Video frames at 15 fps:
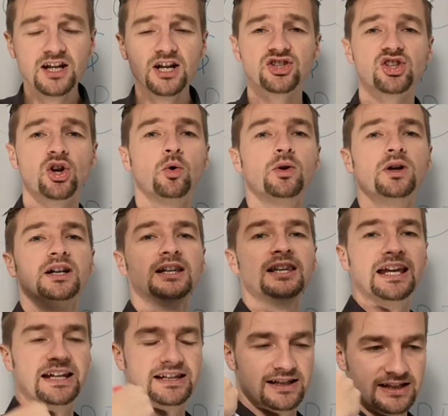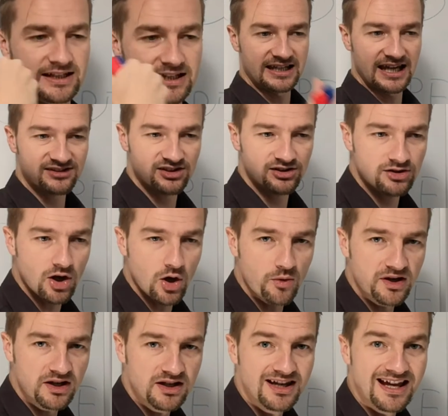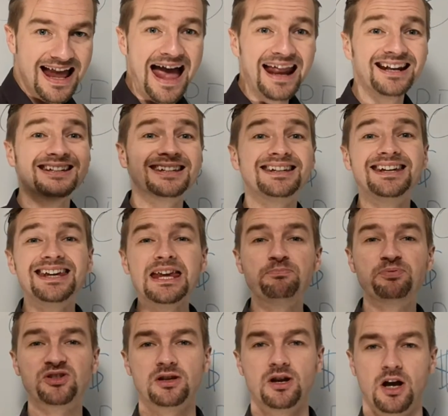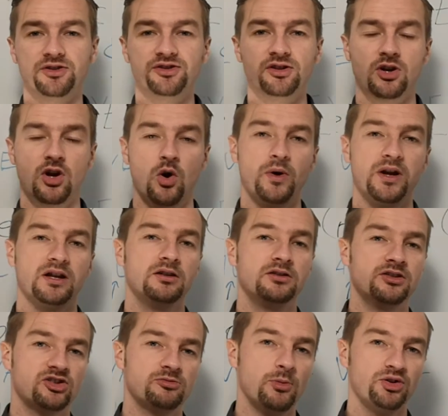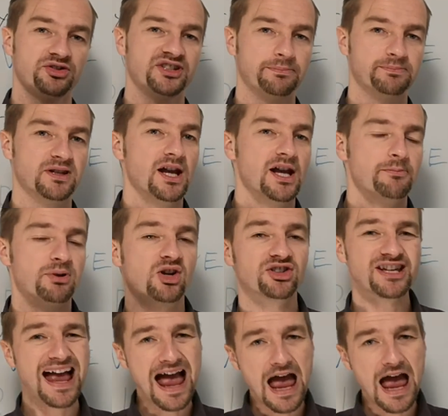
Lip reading: So it gets us going and it keeps us going, the small steps. Because